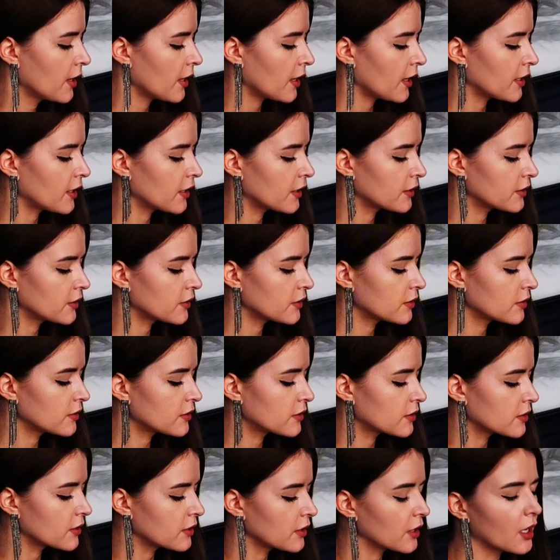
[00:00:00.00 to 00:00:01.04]
And
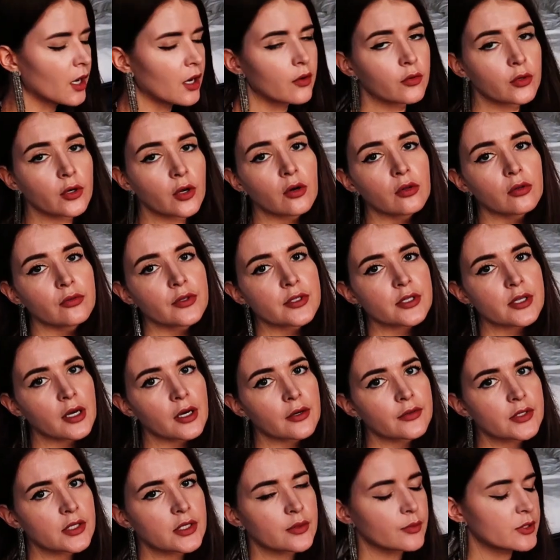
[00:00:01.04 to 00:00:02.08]
yeah, I would always have
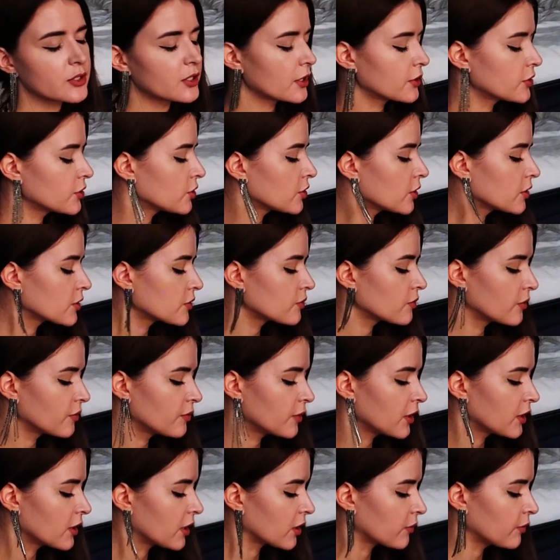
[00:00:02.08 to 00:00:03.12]
some essentials with
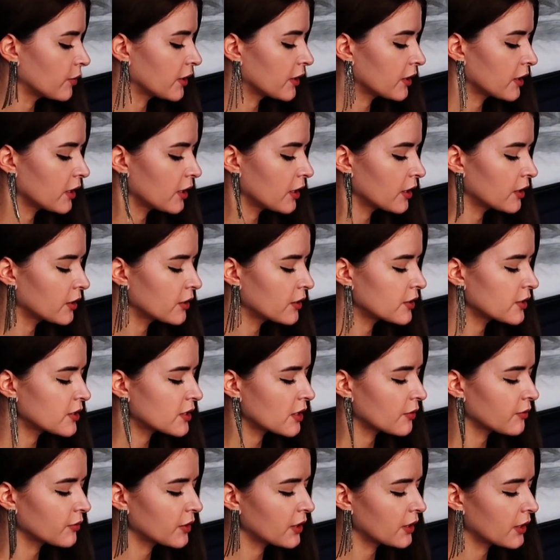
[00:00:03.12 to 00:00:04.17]
me, like painkillers,
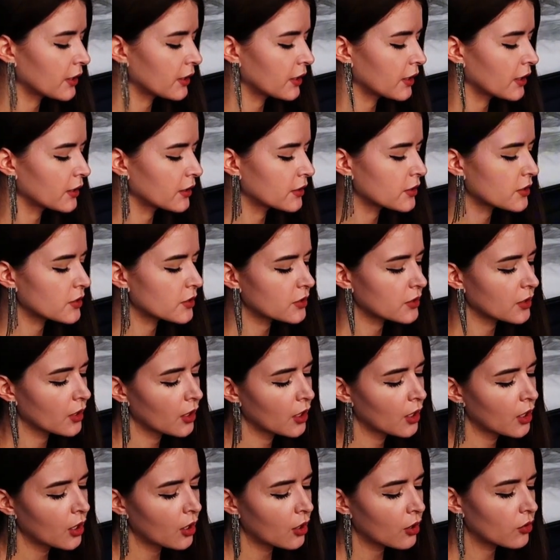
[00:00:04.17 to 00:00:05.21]
something against
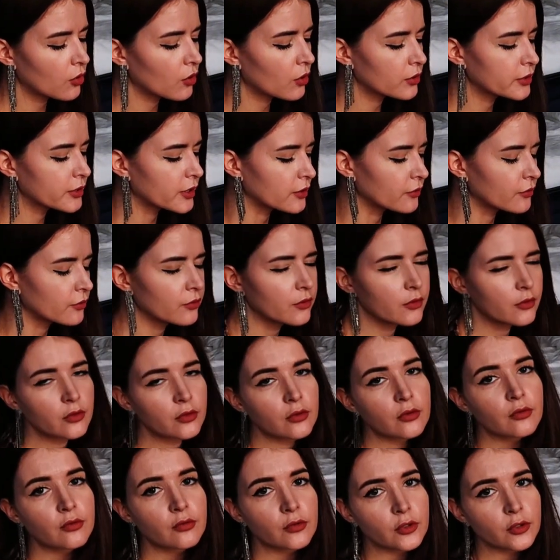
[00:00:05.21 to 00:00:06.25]
cold and
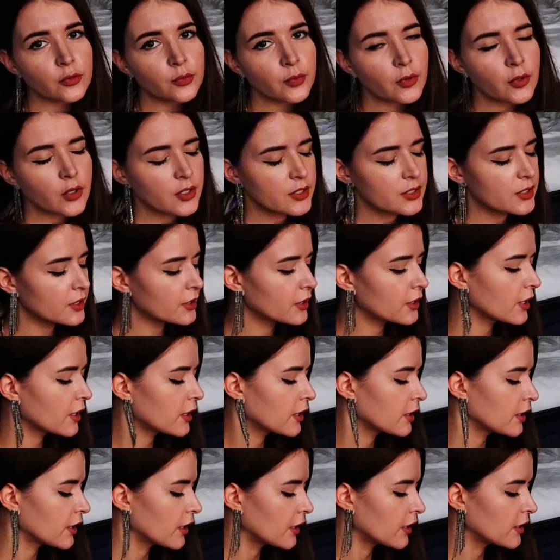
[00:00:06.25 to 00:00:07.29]
flu, food
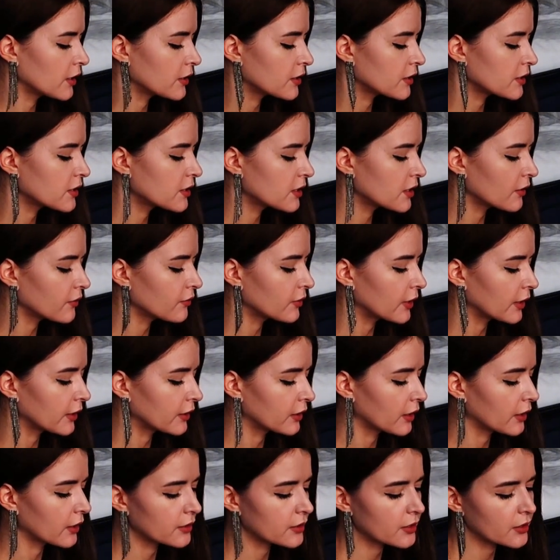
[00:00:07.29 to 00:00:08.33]
poisoning, and stuff like
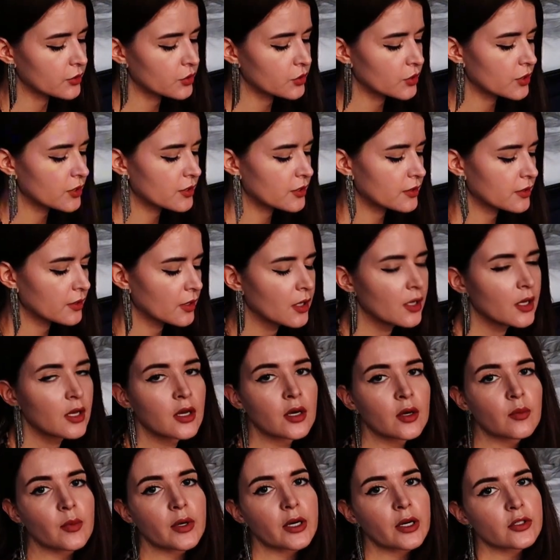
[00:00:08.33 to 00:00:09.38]
that. It just
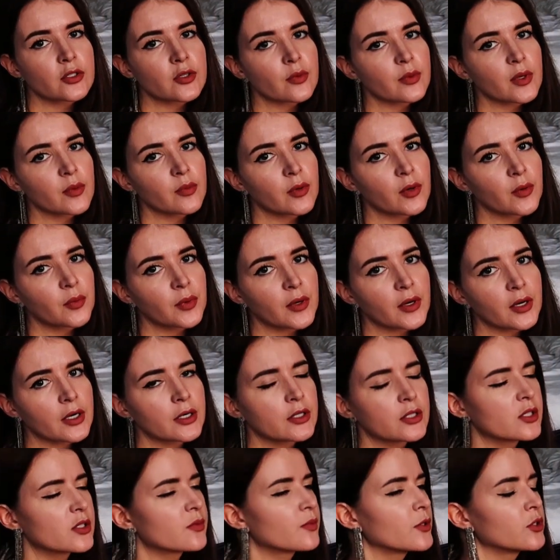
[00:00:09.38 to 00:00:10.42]
better to be prepared,
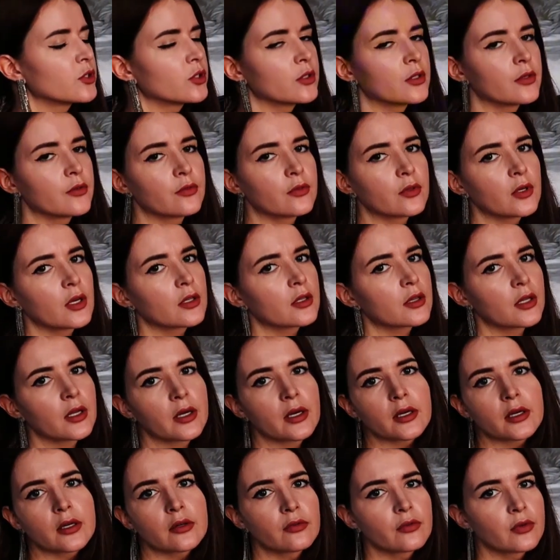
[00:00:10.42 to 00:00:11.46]
especially if you get
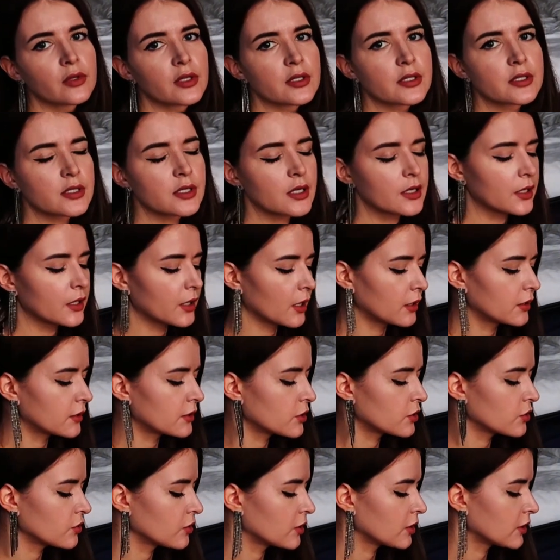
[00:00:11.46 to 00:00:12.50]
like really sick and
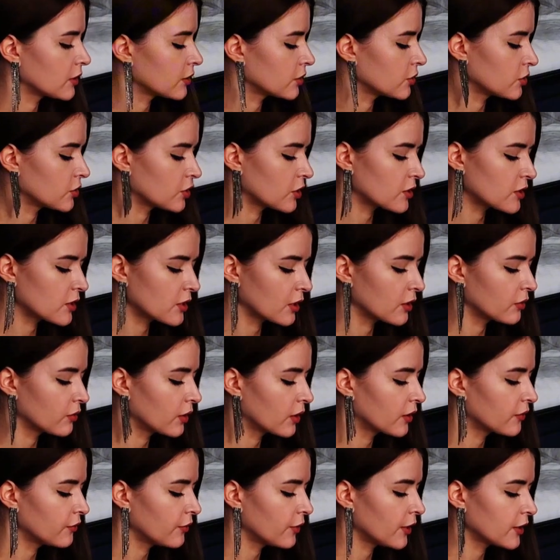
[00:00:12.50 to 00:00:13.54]
you need just a quick
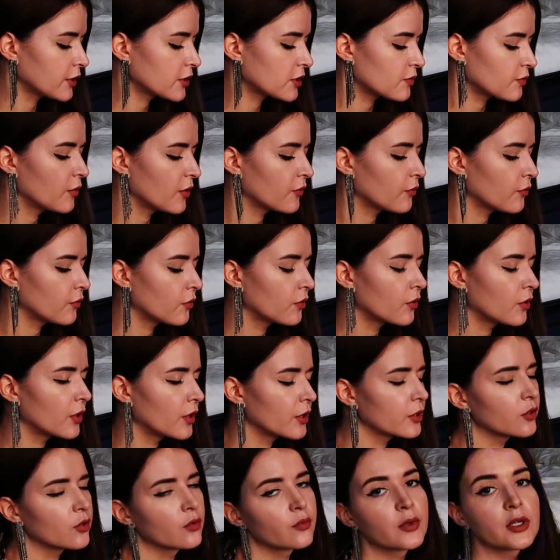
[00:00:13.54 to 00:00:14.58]
fix before
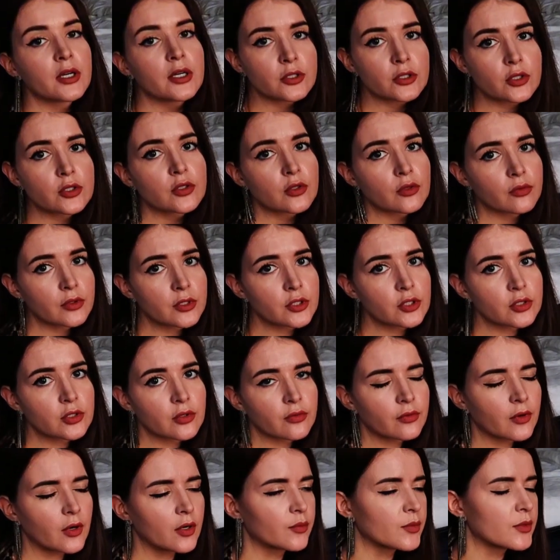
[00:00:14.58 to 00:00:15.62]
you manage to reach the
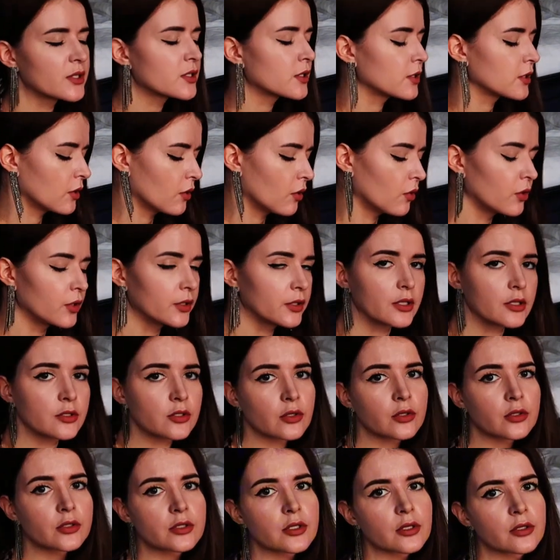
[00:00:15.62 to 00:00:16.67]
pharmacy or the
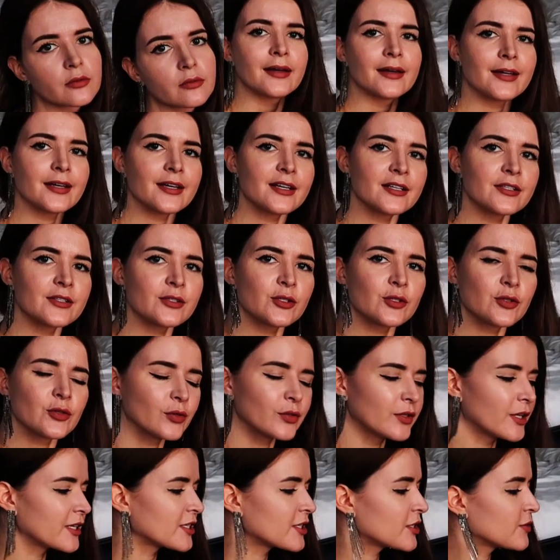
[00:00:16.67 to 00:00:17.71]
doctor. And two
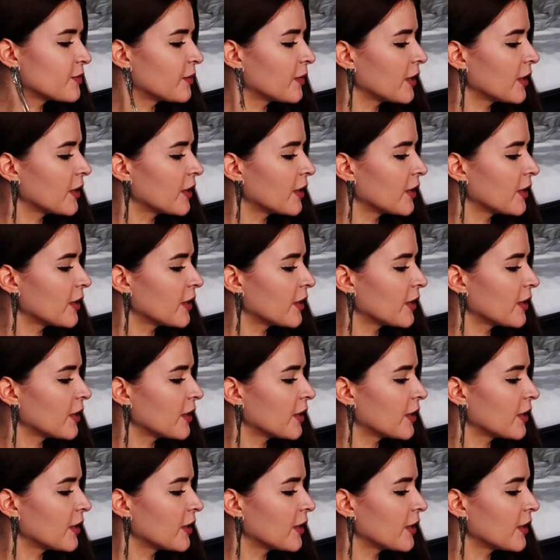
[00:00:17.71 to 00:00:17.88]
last